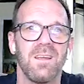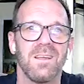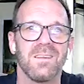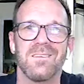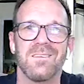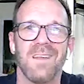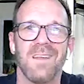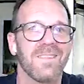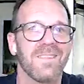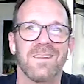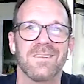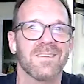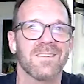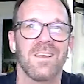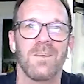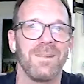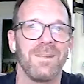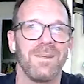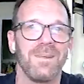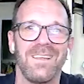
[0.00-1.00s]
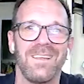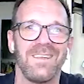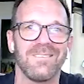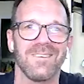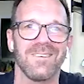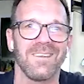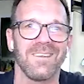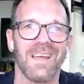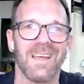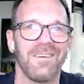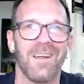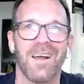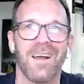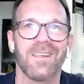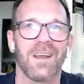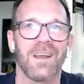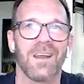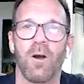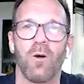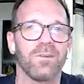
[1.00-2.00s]
Is not that it's going to be easy and
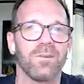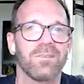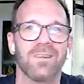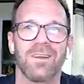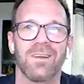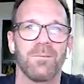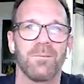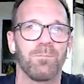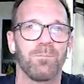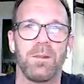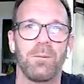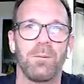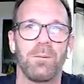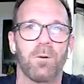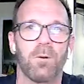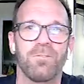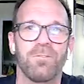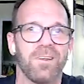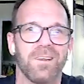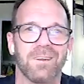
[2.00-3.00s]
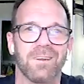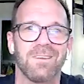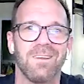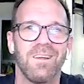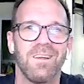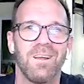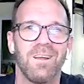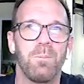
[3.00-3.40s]
not that I'm always going to be perfect,